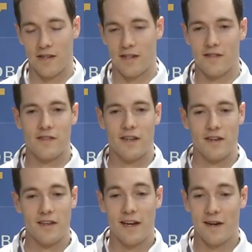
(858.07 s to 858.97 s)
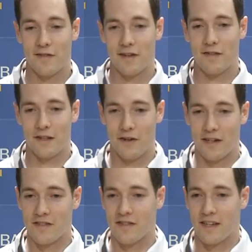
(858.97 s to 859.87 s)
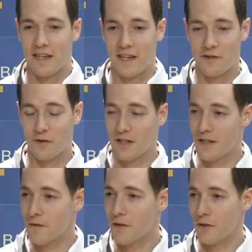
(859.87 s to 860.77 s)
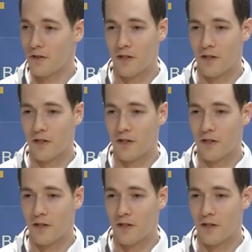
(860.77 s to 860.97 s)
And it's I've definitely learned it's really difficult.